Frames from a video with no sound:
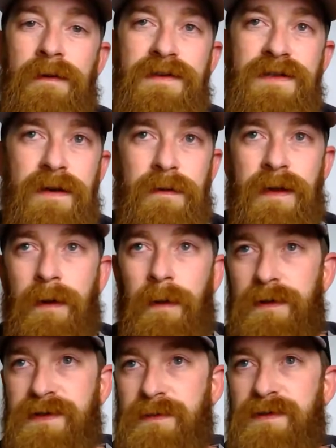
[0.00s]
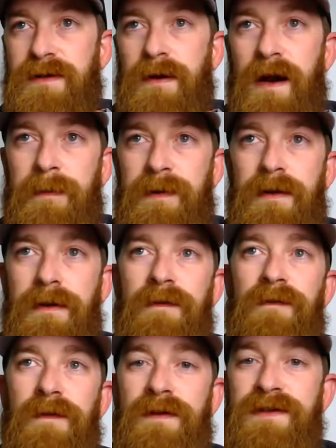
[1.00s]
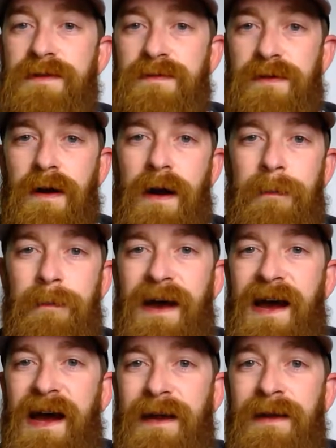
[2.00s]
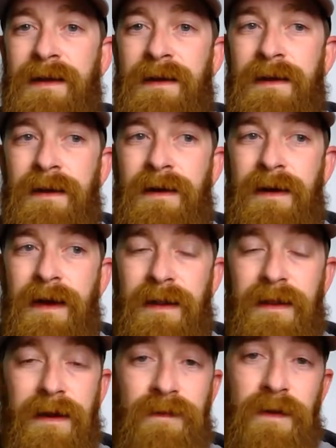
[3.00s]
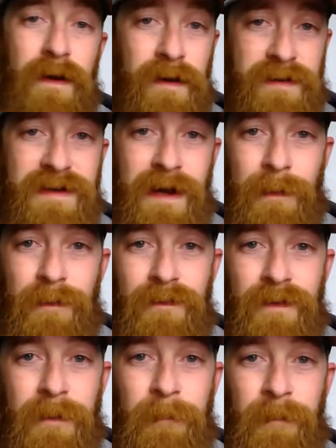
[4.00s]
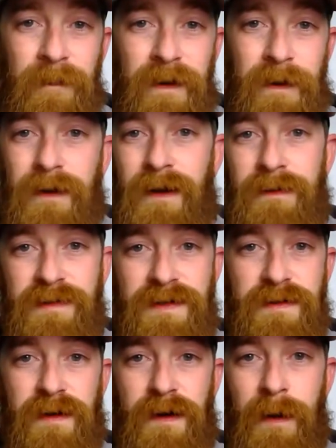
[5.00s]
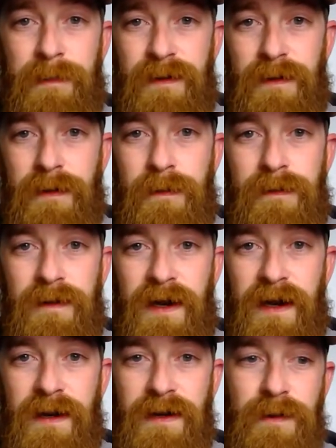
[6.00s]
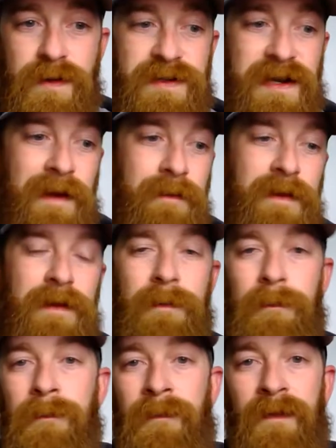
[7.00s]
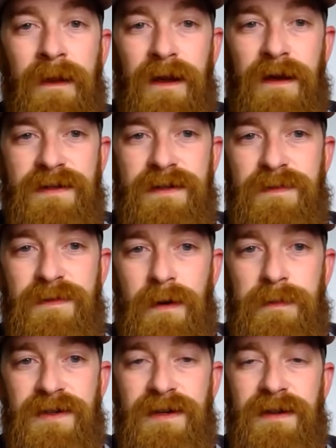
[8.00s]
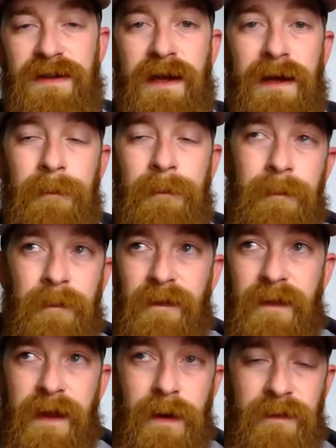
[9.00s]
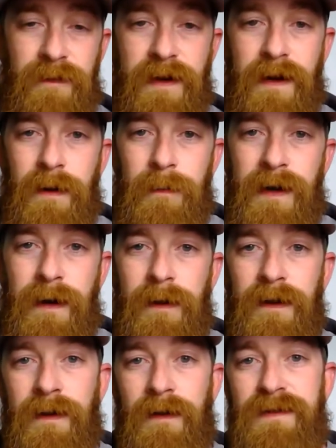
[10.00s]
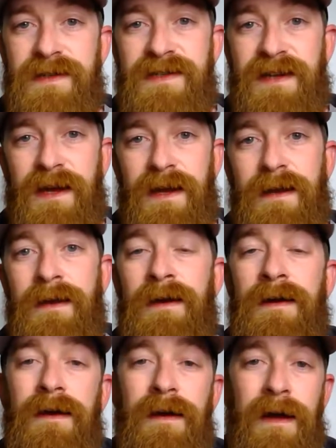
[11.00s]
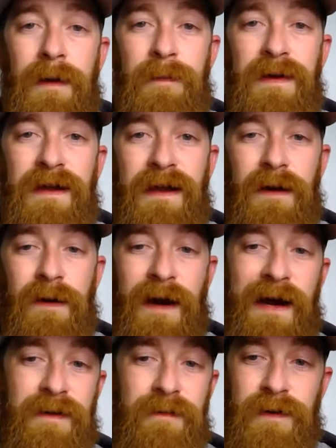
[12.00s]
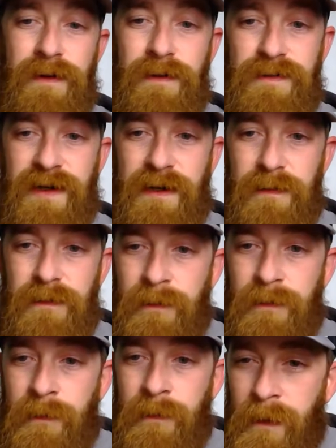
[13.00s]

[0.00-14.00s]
So they will subscribe to you for the subscribe back. And then if you're not on top of it, they're going to unsubscribe to you. And you just gave them a subscription that they don't even care about enough to stay and be interactive on your channel.